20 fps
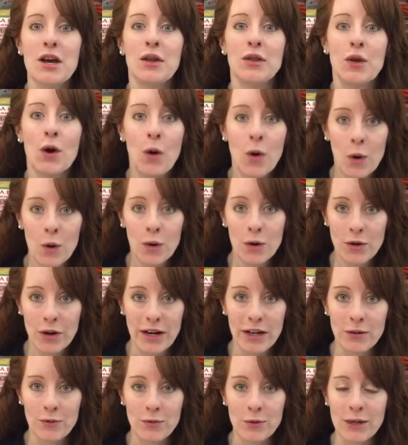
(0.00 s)
the whole
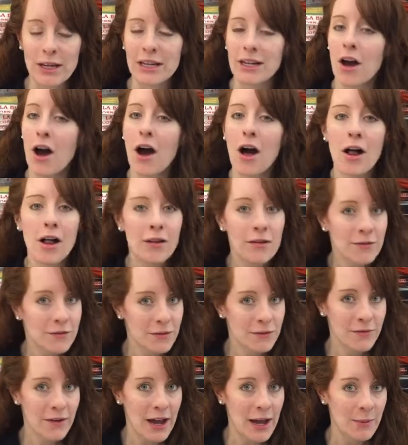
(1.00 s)
grain of wheat, all of the
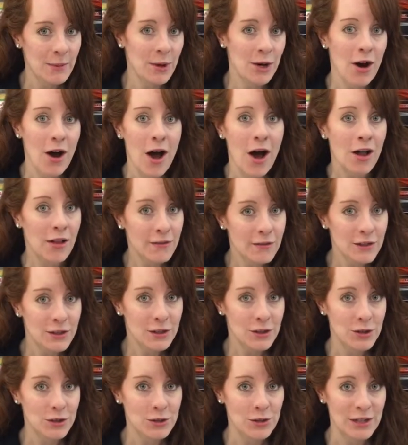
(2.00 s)
fiber, all of the
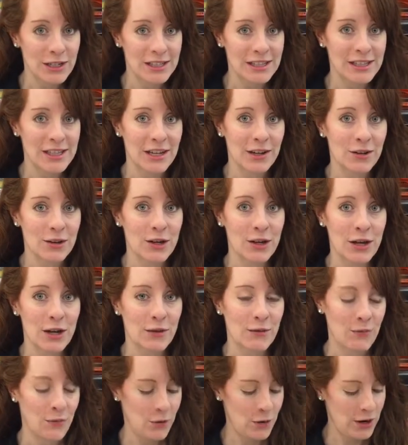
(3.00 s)
nutrients that you're
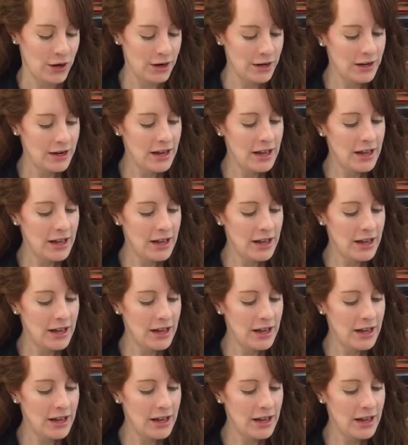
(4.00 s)
looking for.